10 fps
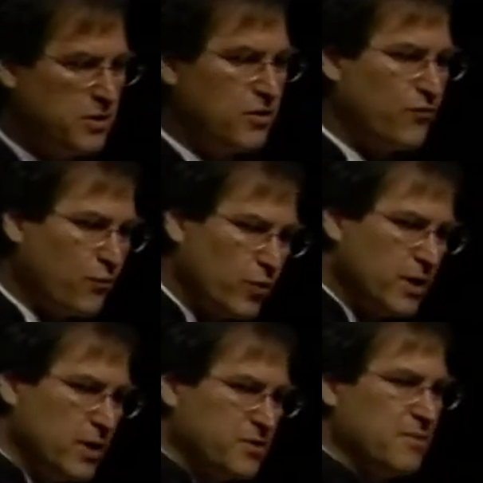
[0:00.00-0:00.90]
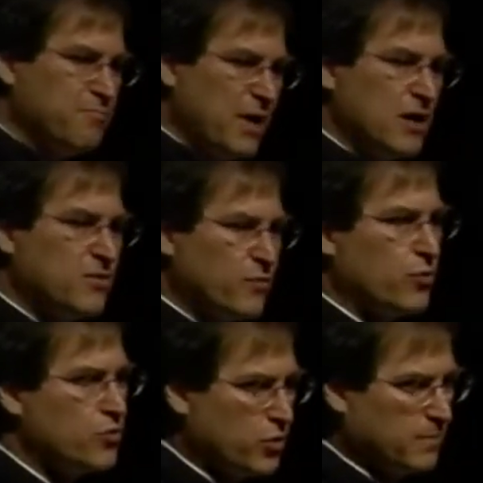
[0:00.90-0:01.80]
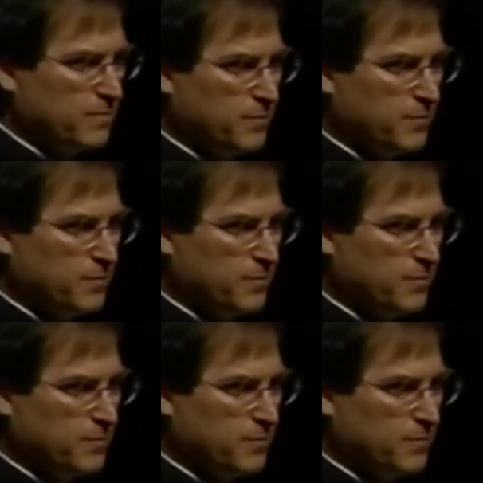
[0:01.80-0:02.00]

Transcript: that is free is the base version.